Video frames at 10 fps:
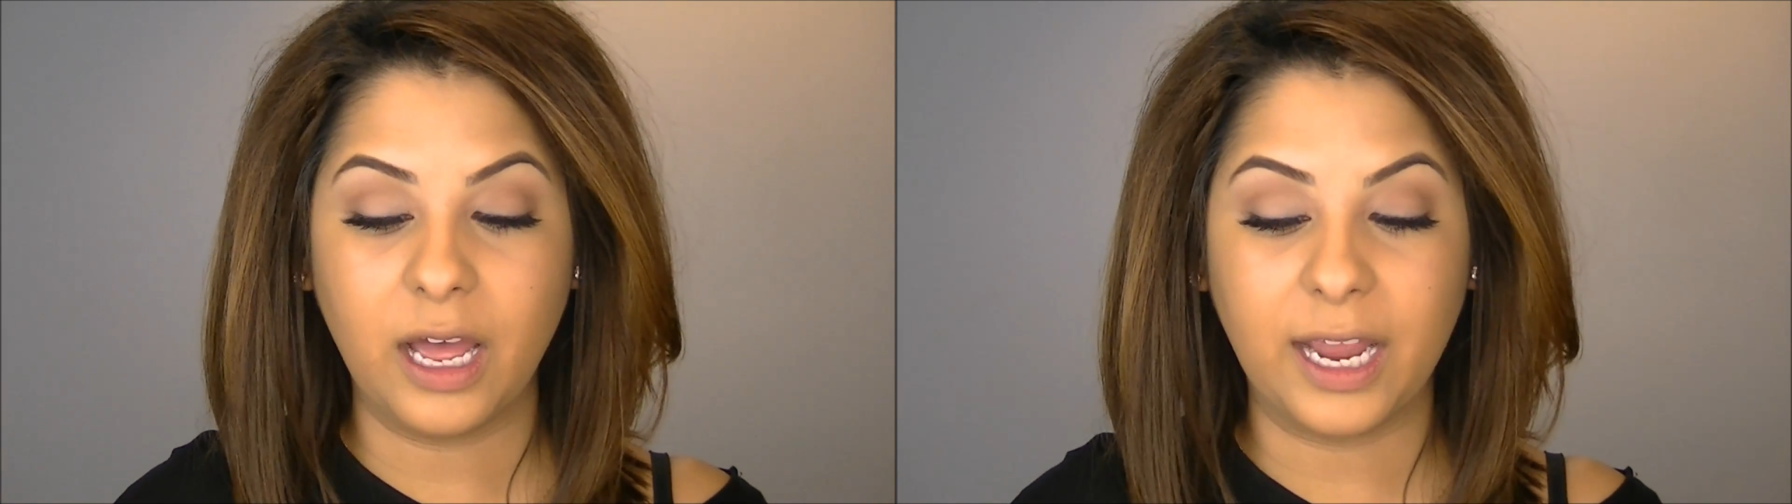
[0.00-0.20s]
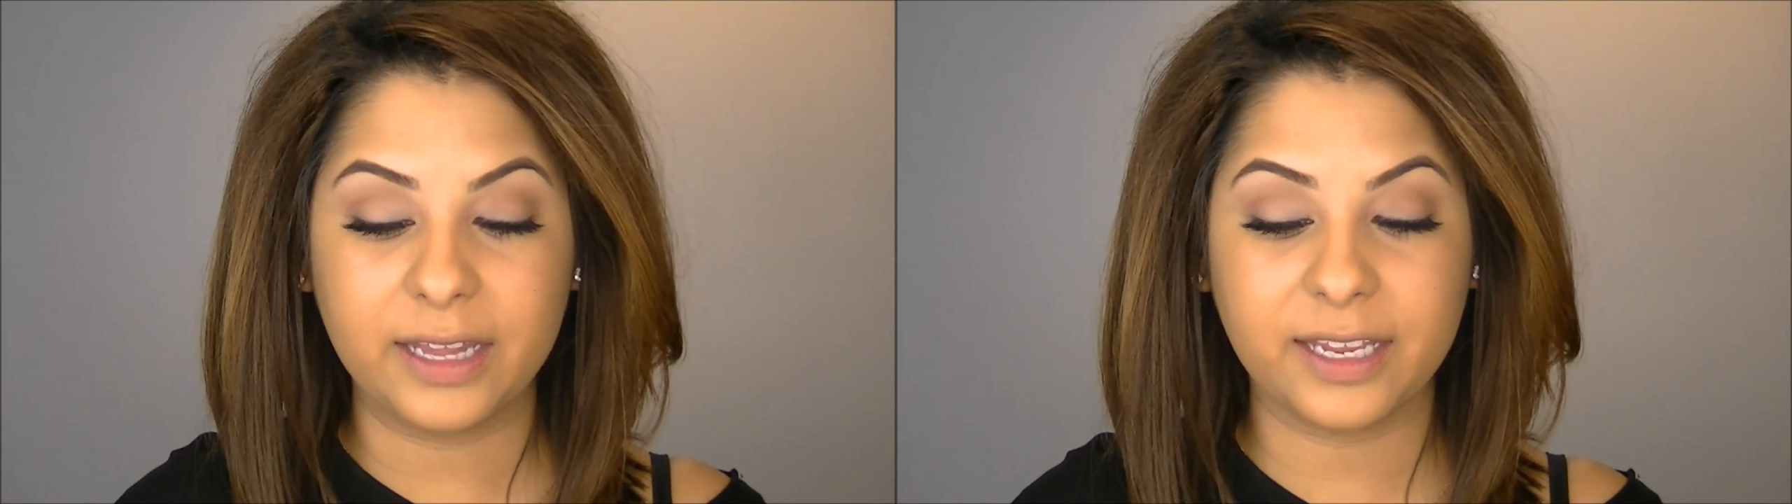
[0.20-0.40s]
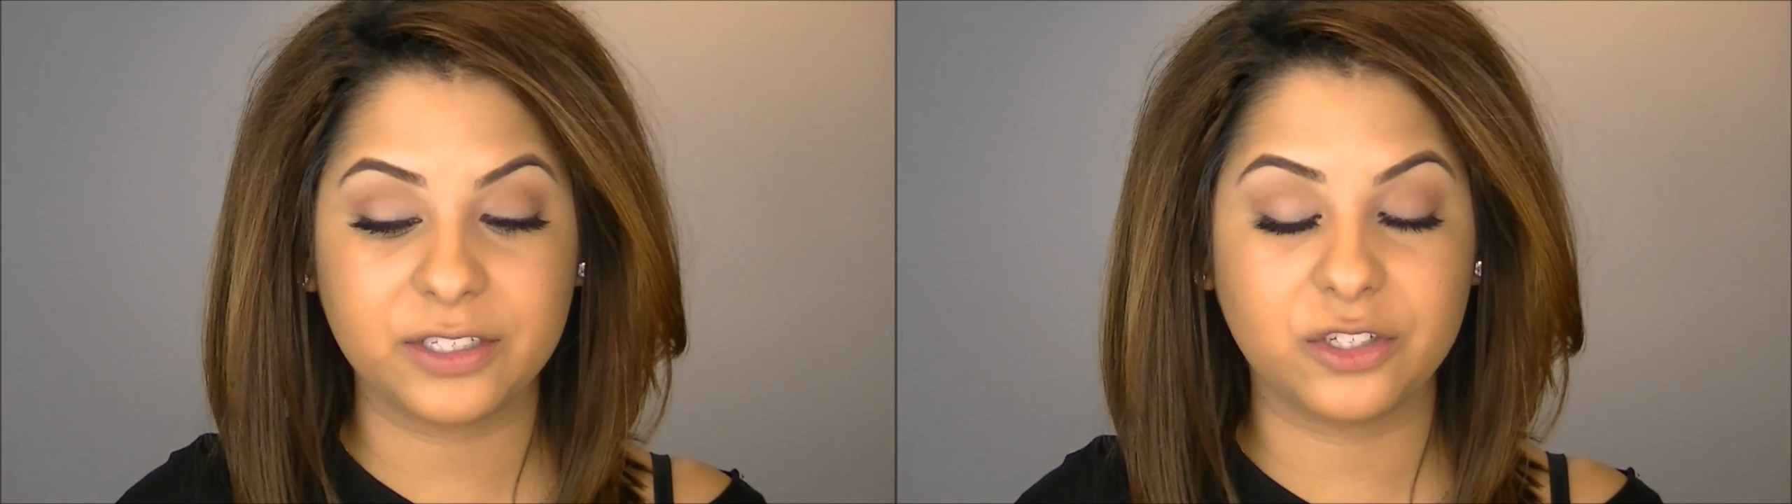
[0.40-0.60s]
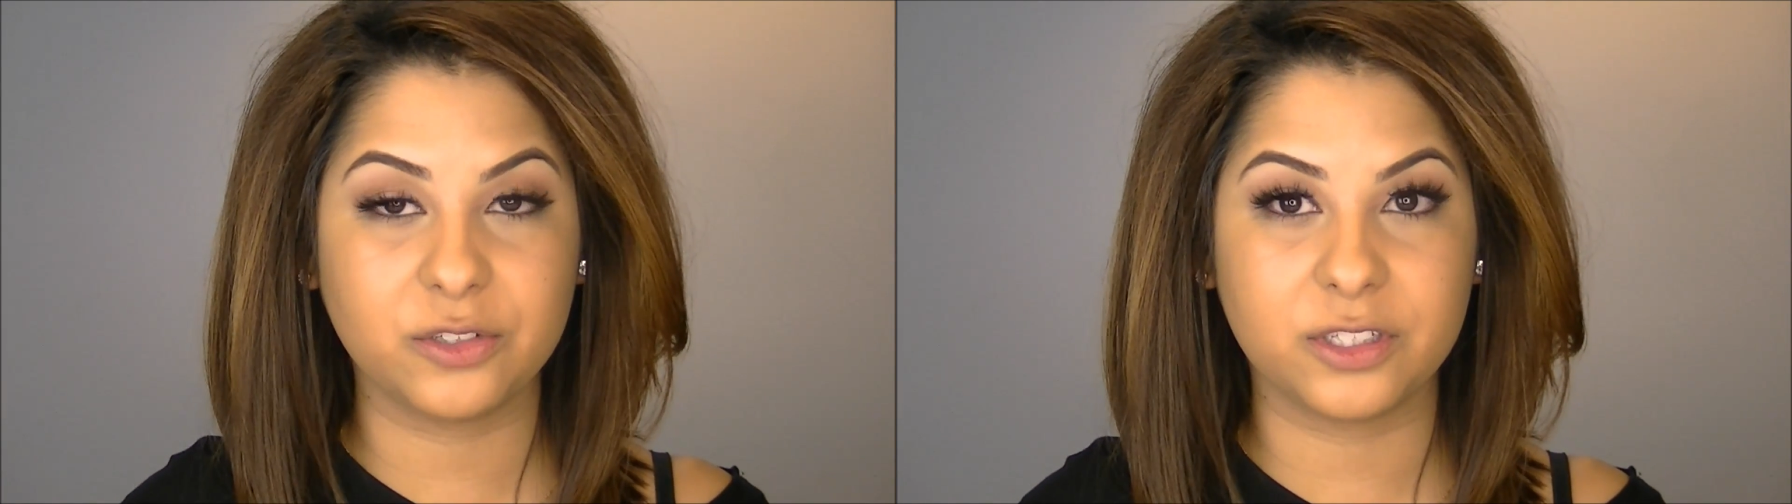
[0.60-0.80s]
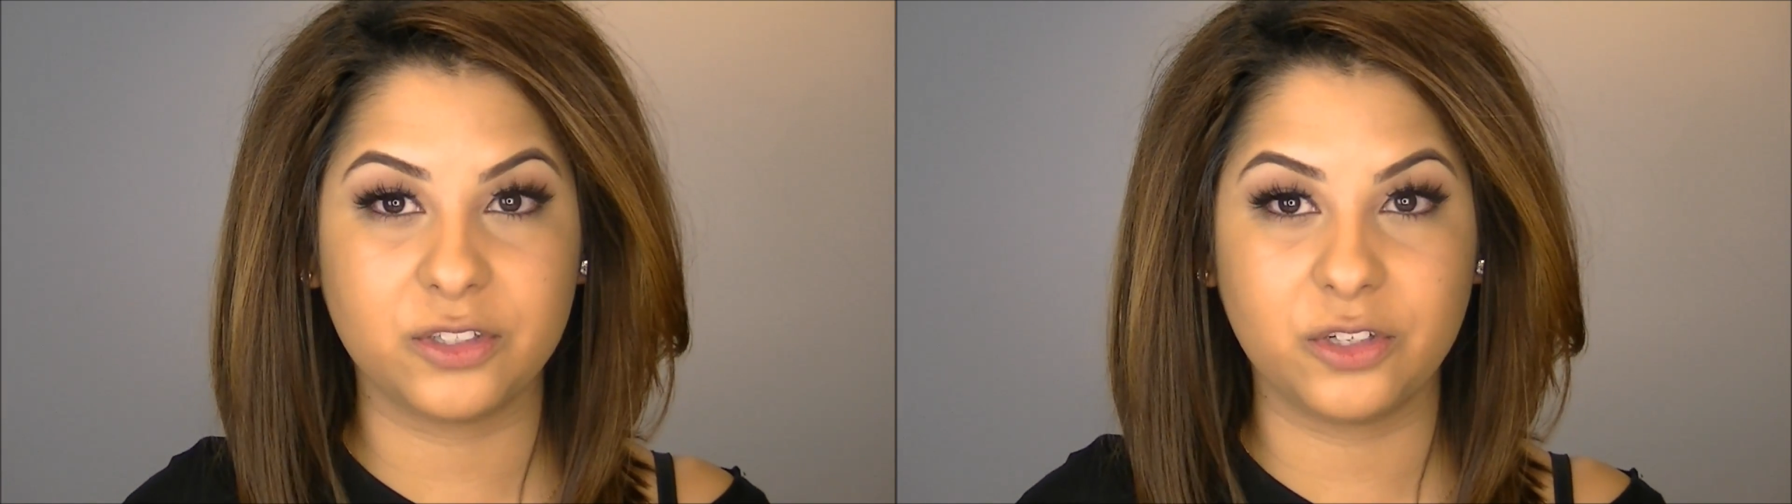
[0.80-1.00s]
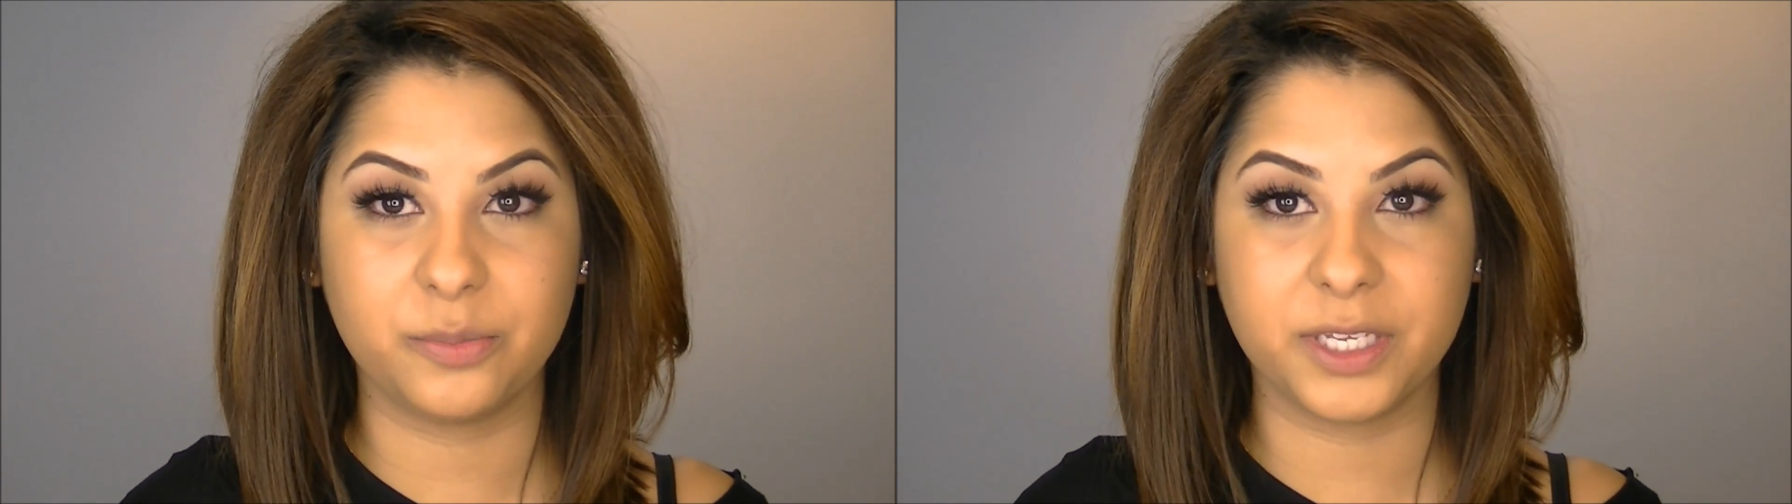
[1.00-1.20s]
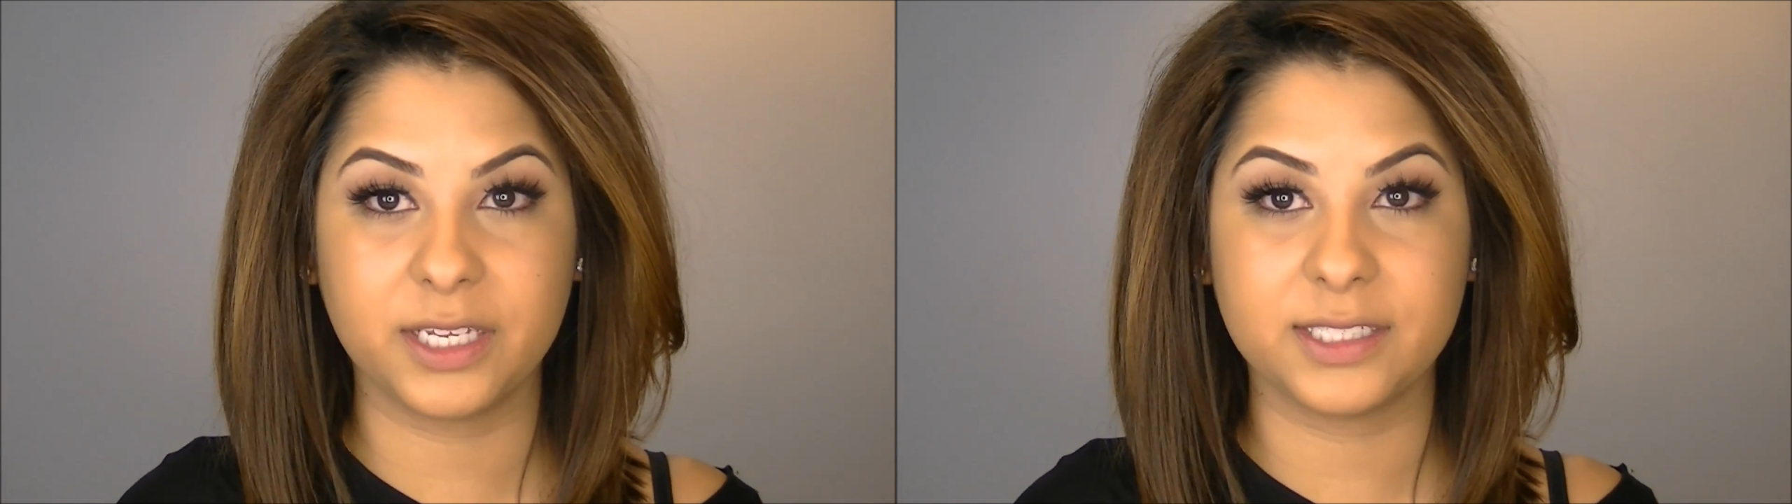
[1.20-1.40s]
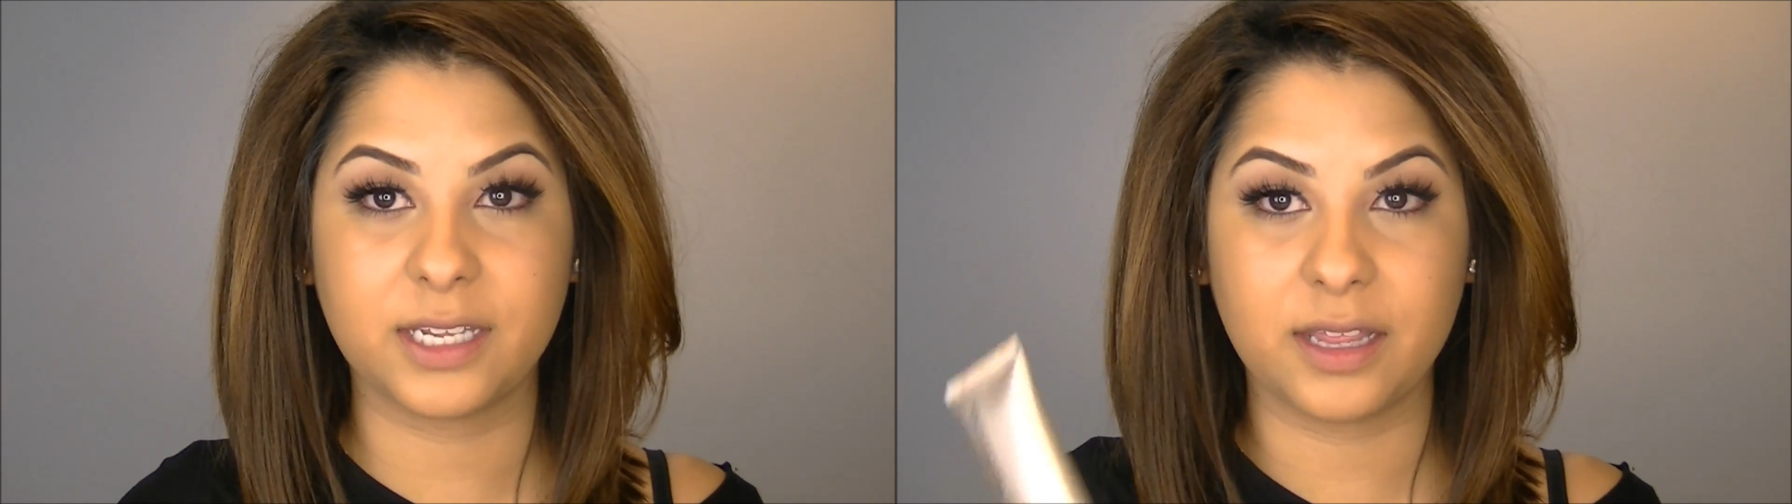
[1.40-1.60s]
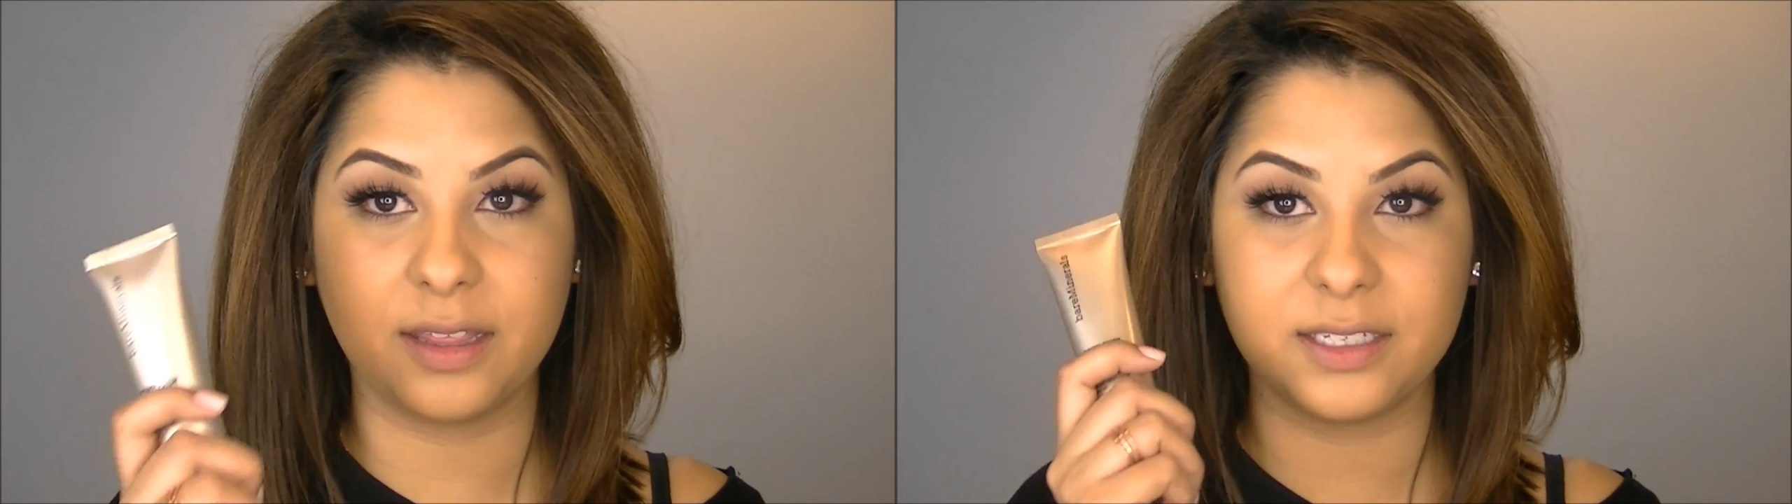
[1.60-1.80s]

I like to use the two because